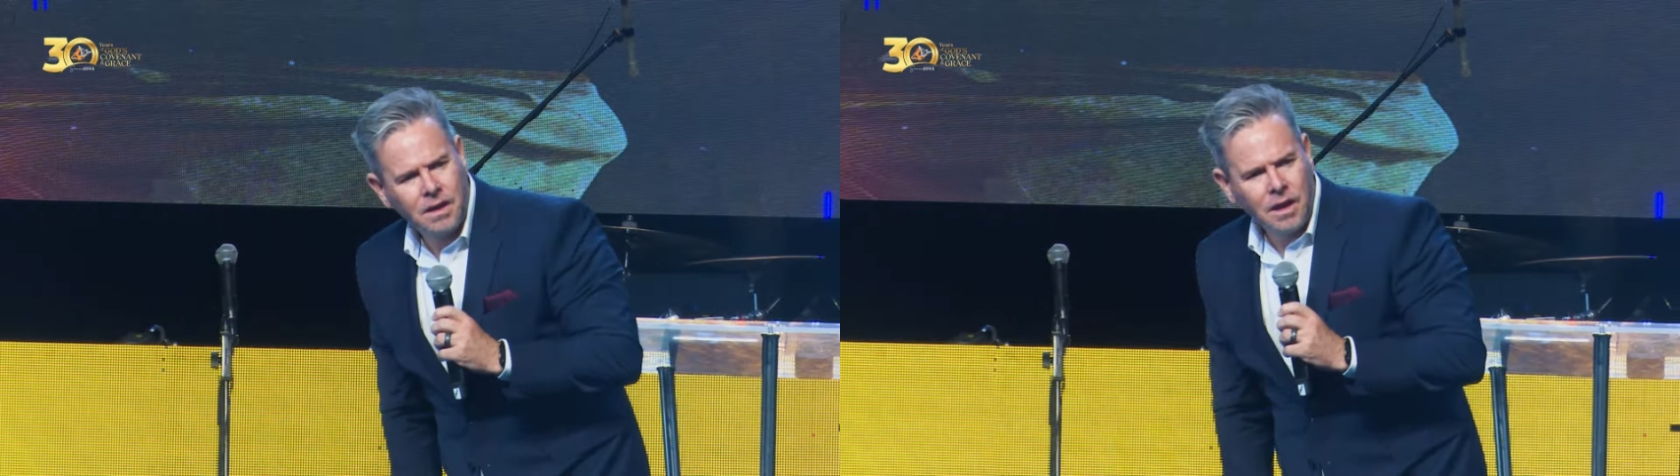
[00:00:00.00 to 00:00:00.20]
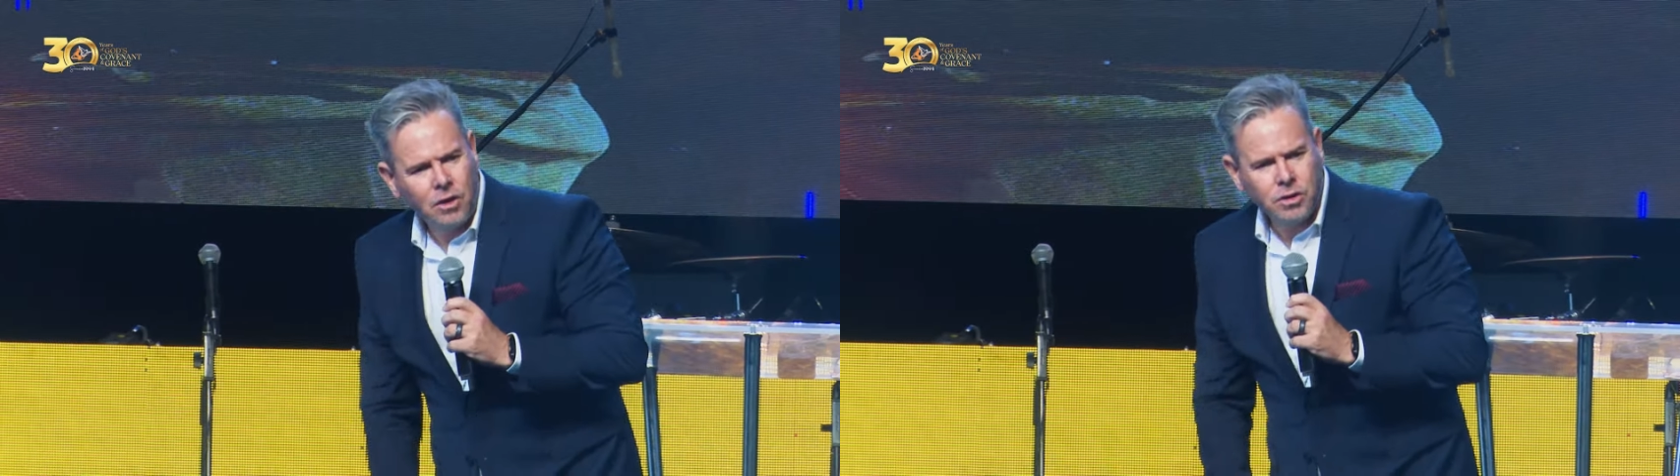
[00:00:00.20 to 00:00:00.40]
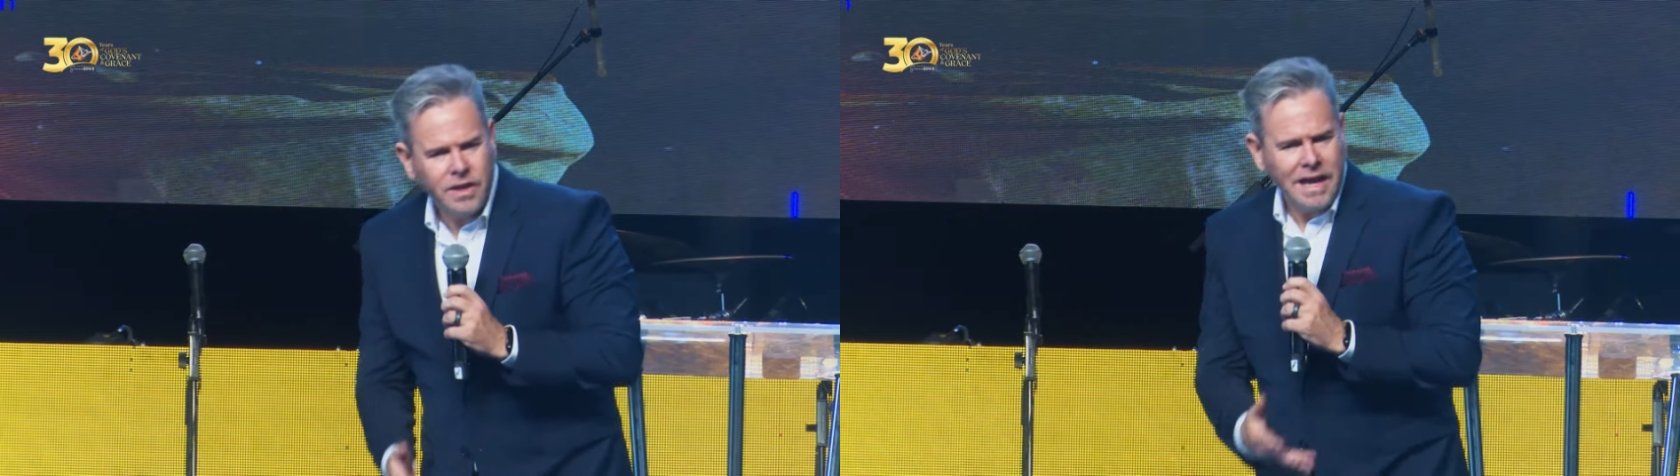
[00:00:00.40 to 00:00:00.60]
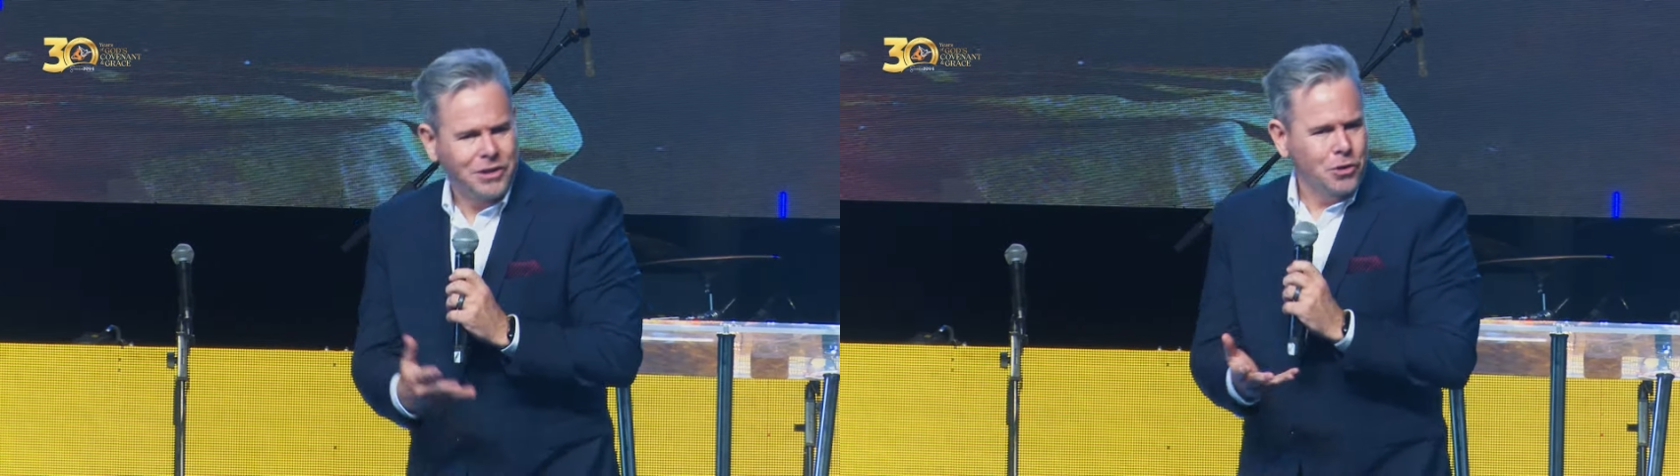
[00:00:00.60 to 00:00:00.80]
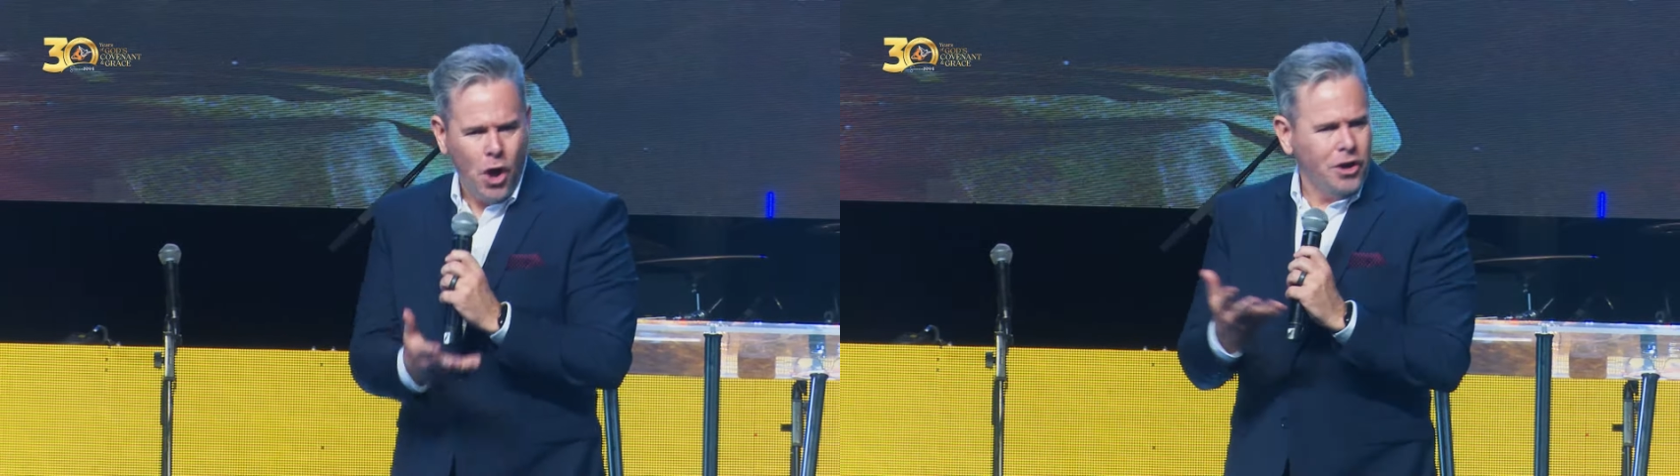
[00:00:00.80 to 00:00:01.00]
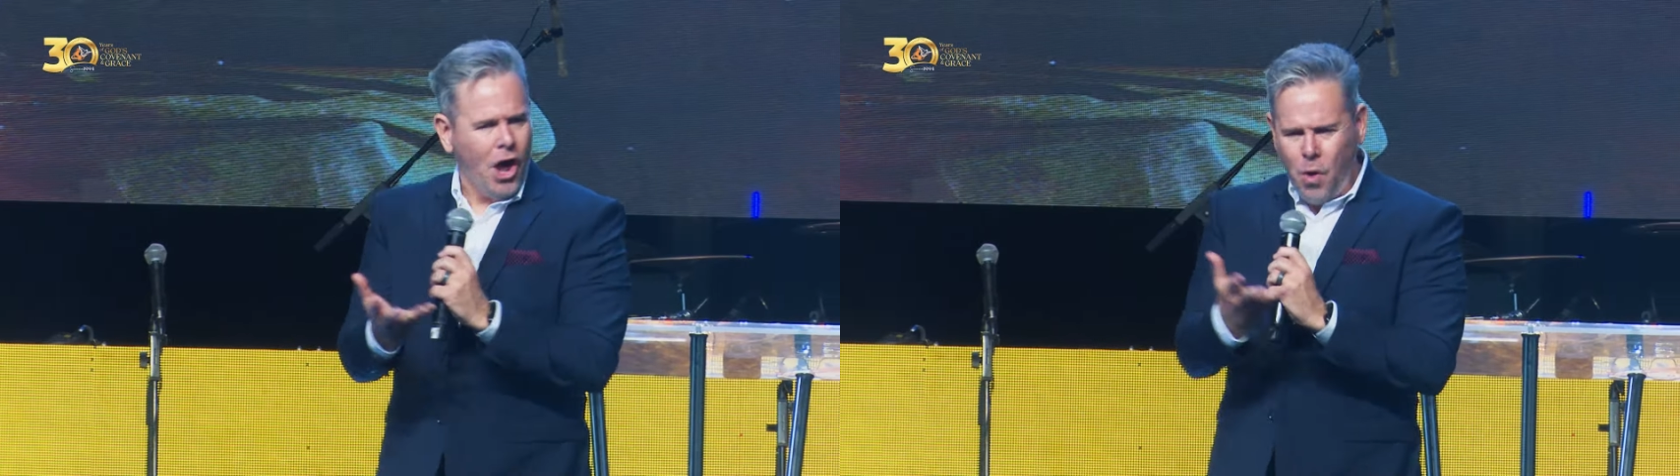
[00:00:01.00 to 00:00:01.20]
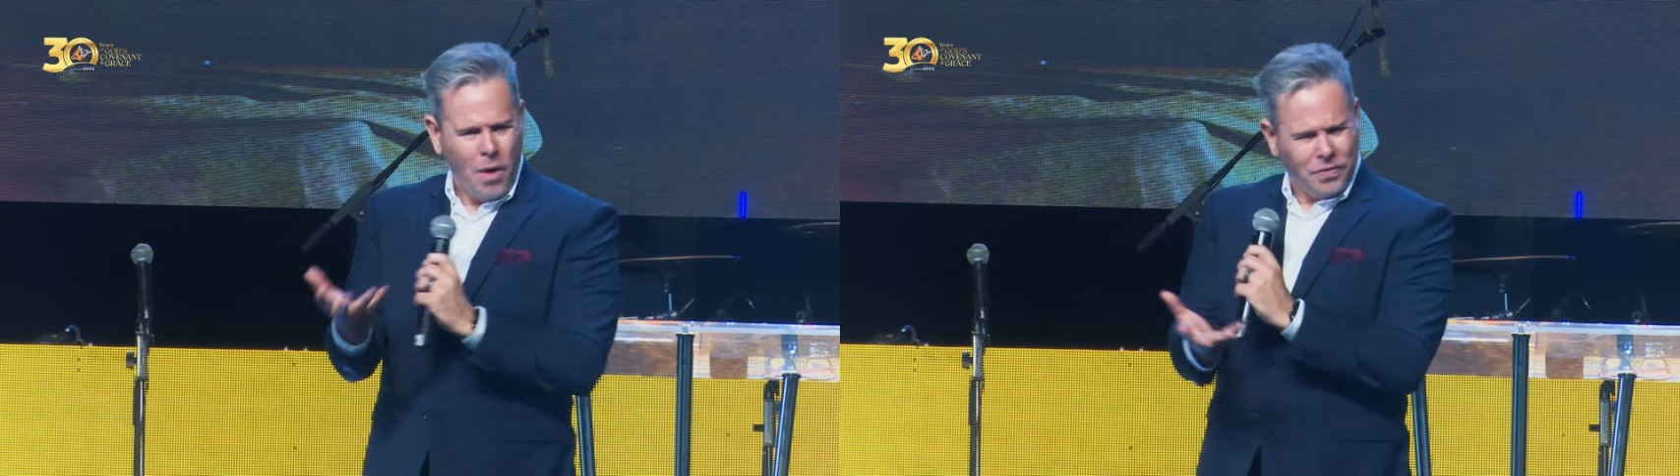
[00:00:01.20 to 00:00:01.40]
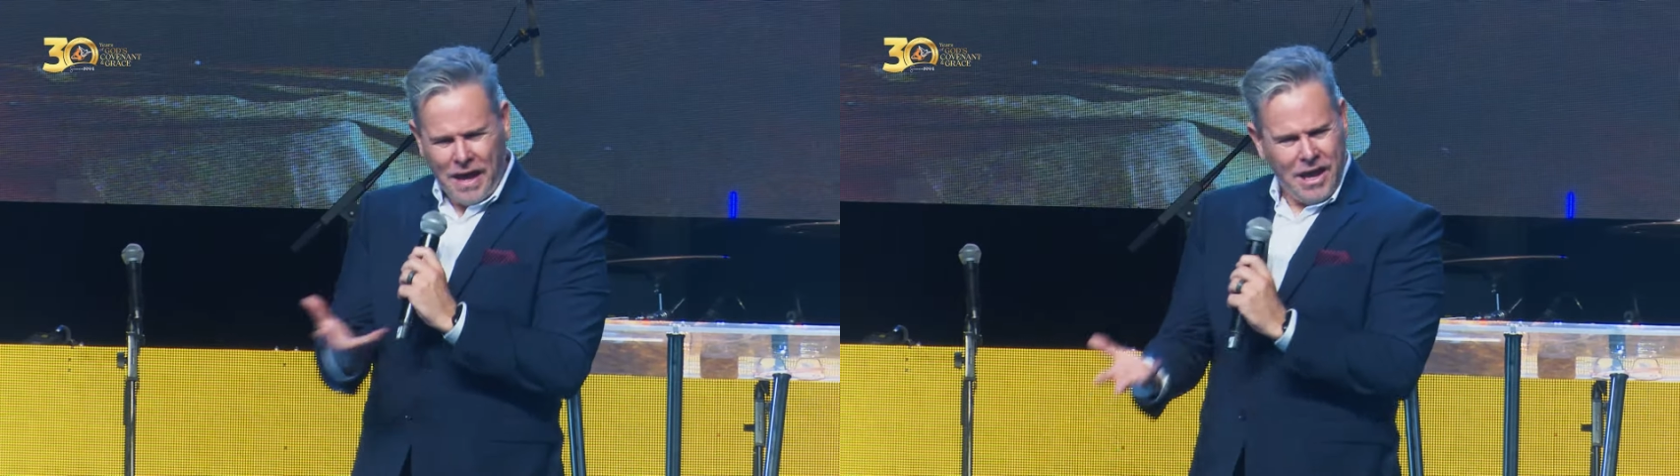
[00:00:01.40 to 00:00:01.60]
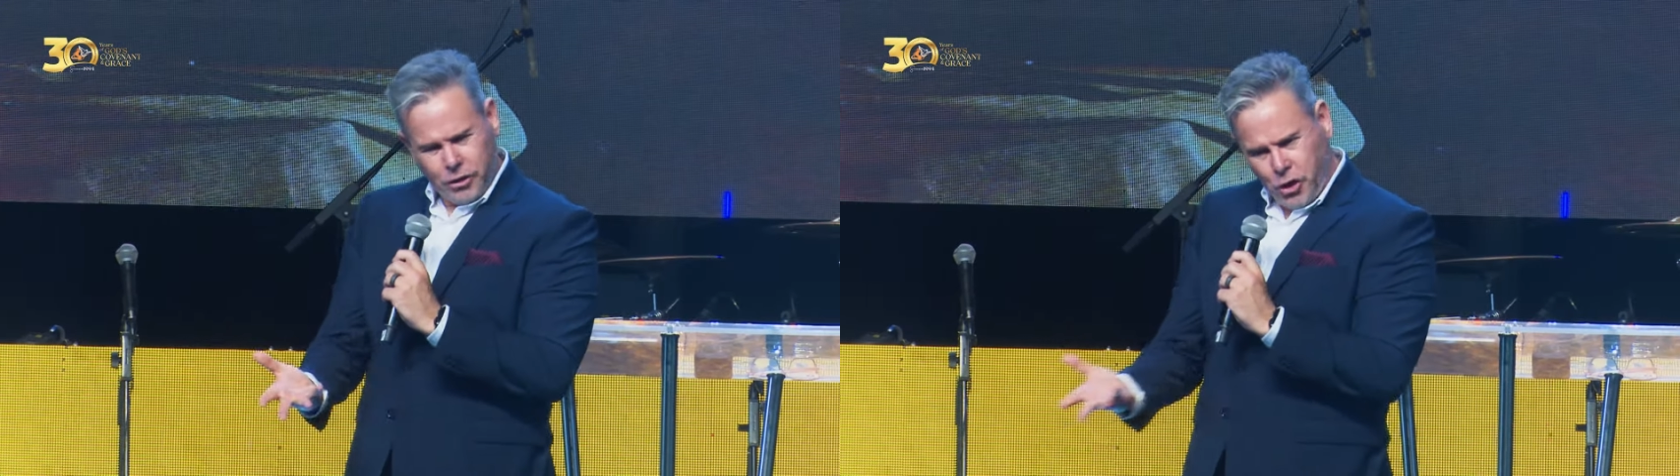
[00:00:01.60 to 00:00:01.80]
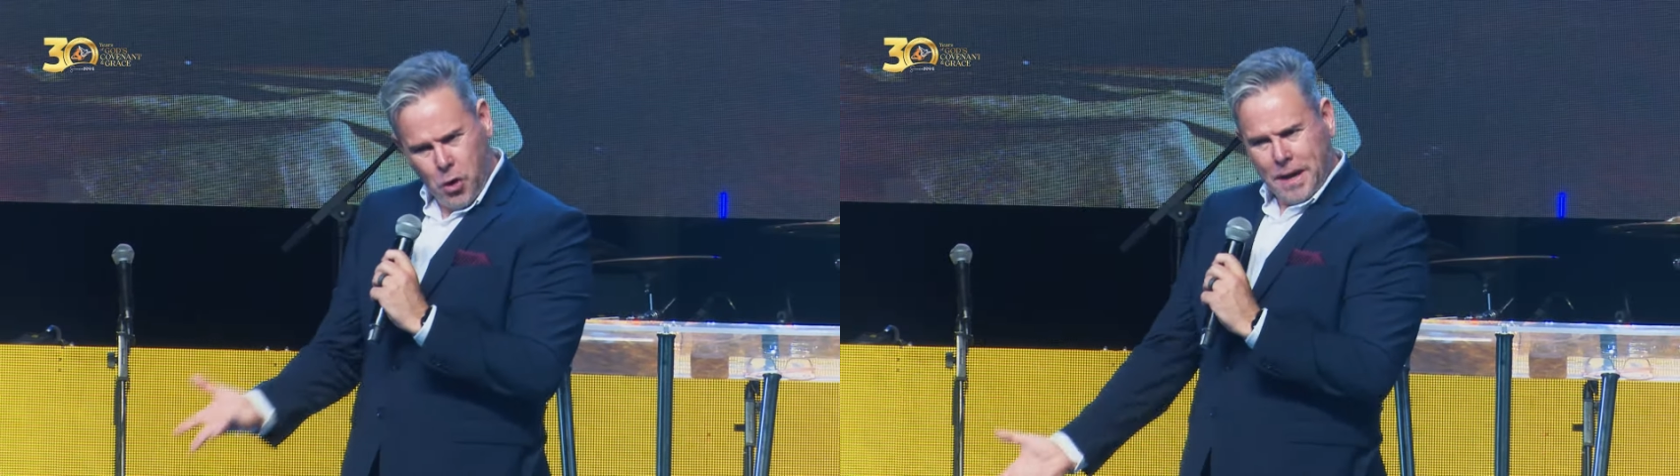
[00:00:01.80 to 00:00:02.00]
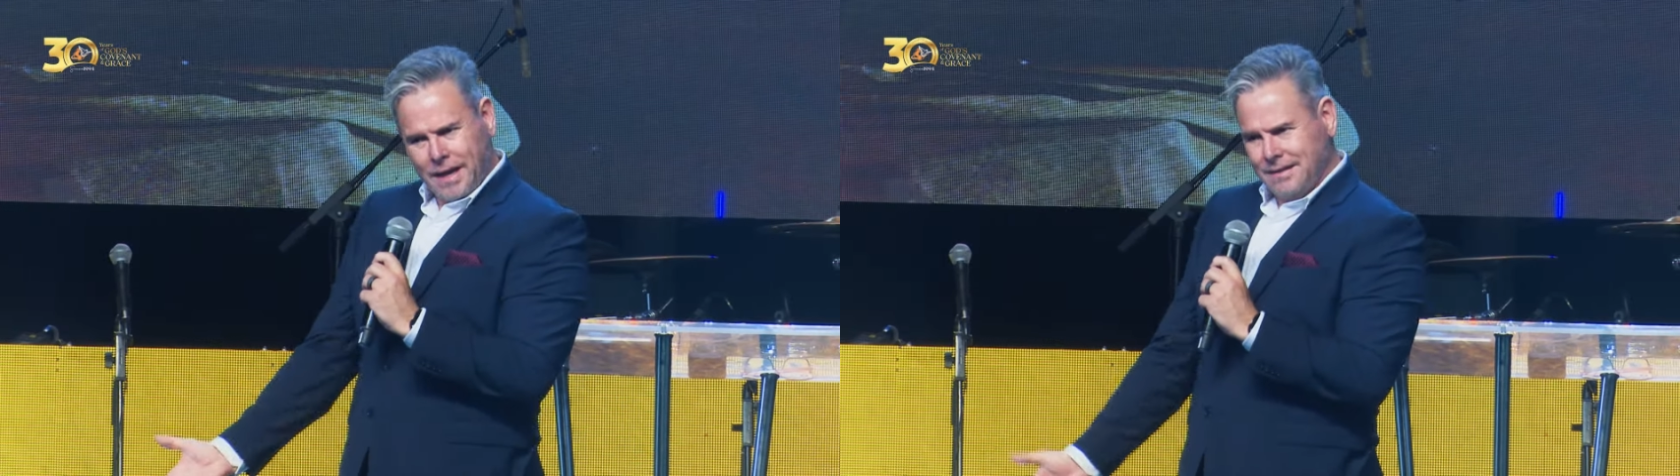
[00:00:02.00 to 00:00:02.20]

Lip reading: Because they do not know what they are doing. And